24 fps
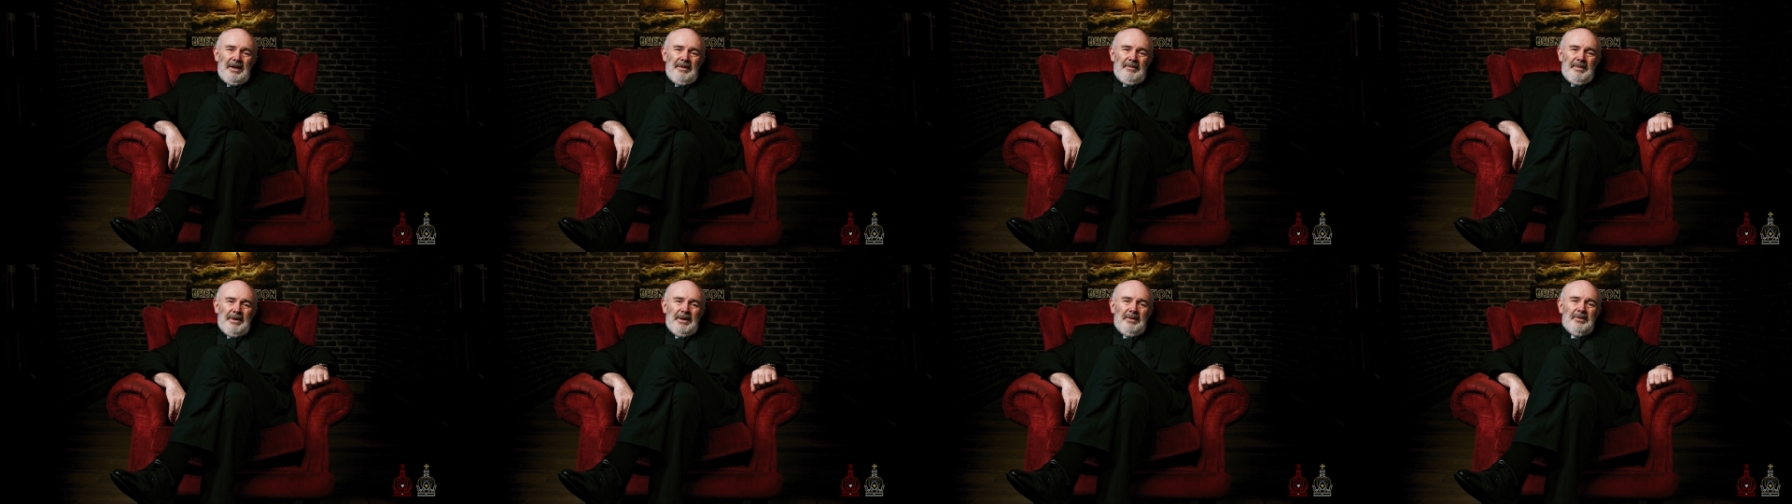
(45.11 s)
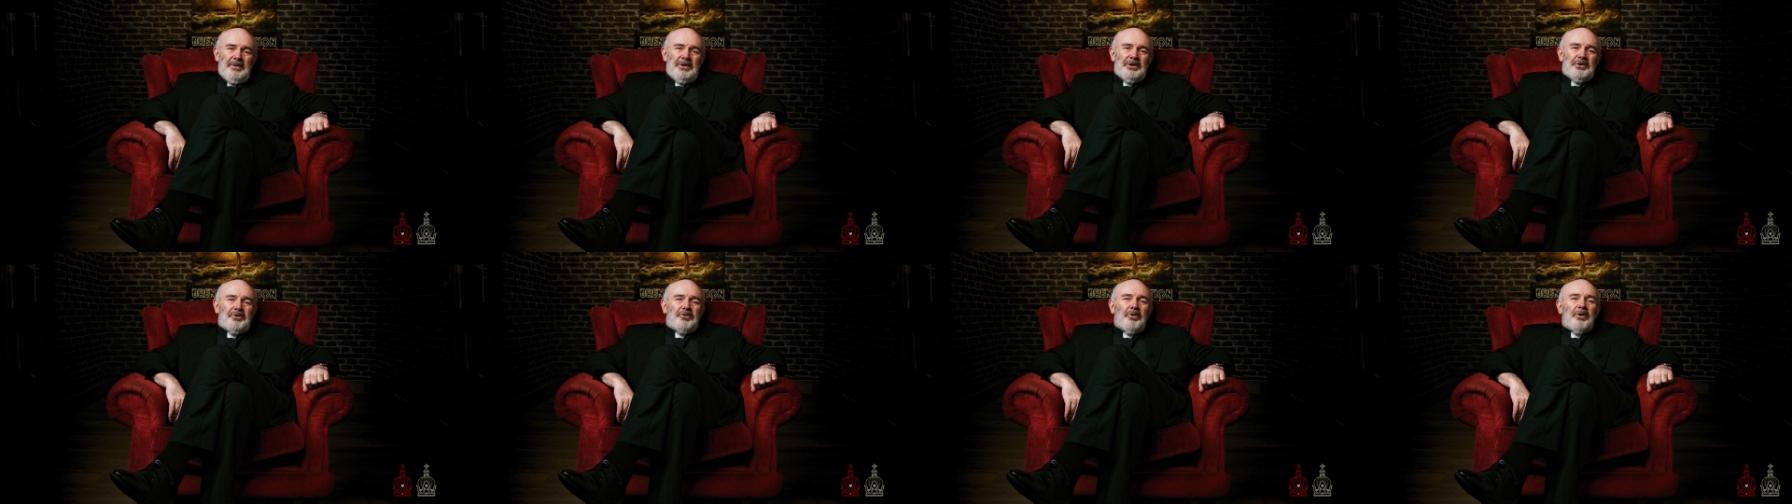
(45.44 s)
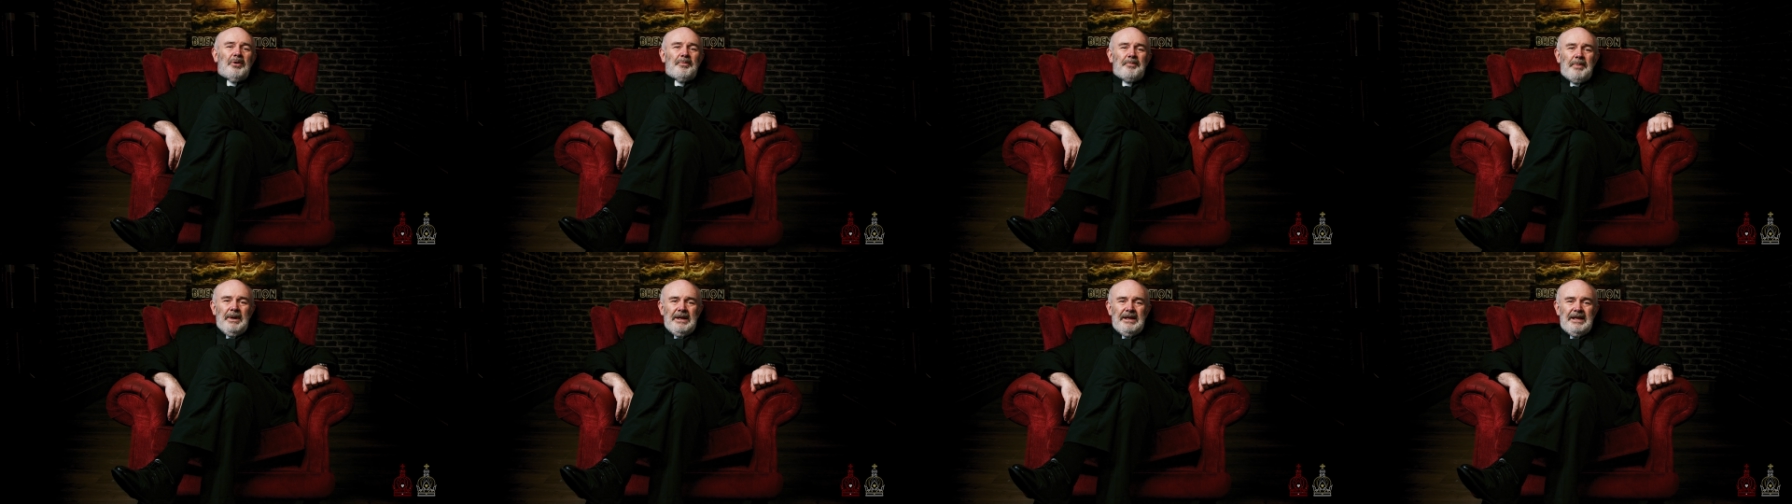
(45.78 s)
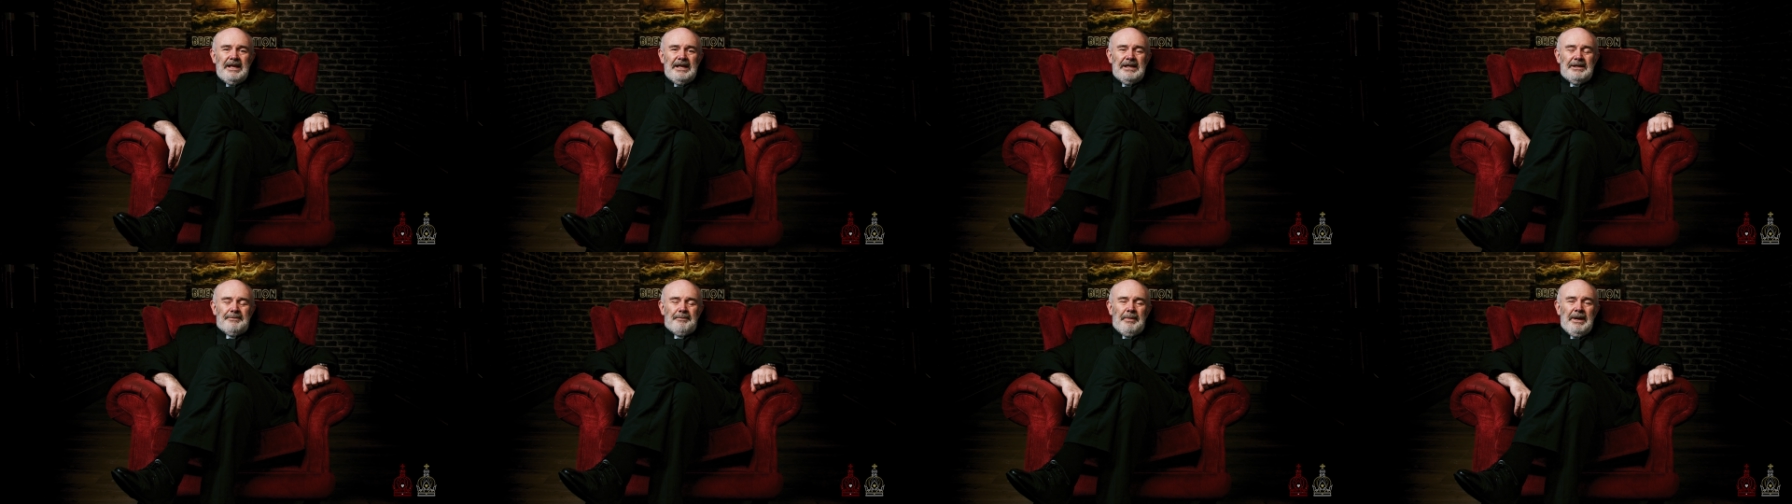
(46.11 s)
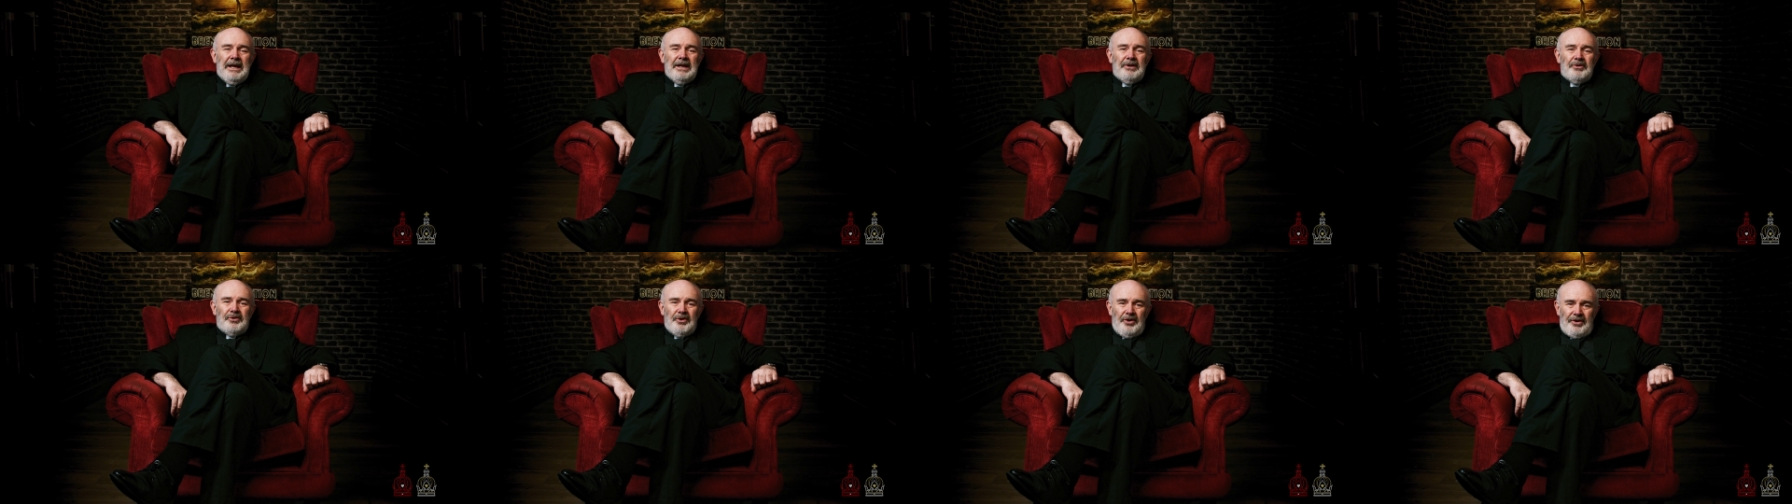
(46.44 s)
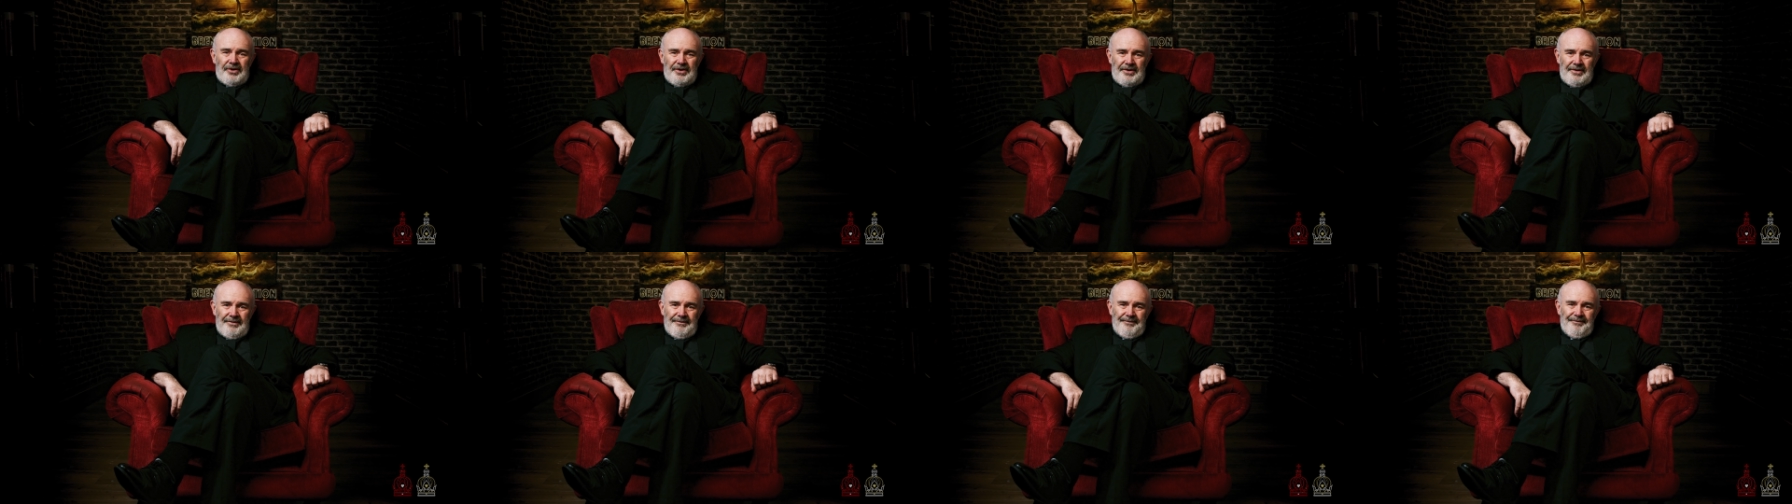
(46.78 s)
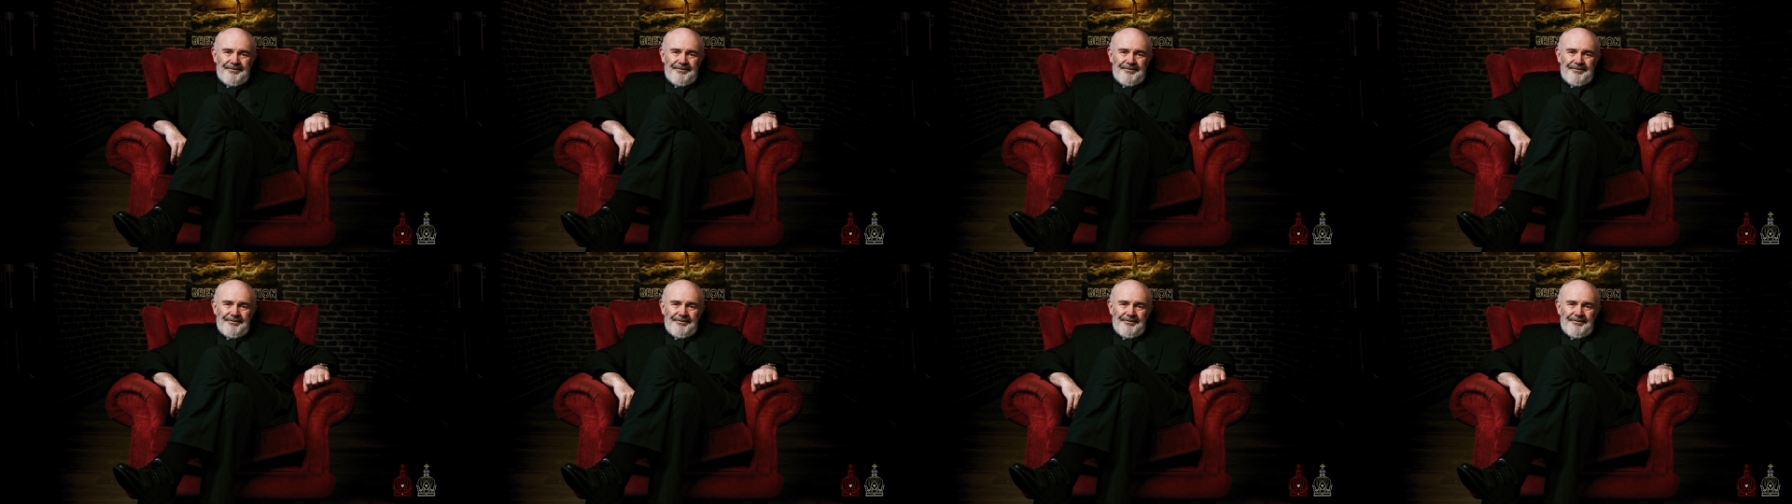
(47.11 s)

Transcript: But I was struck by these pictures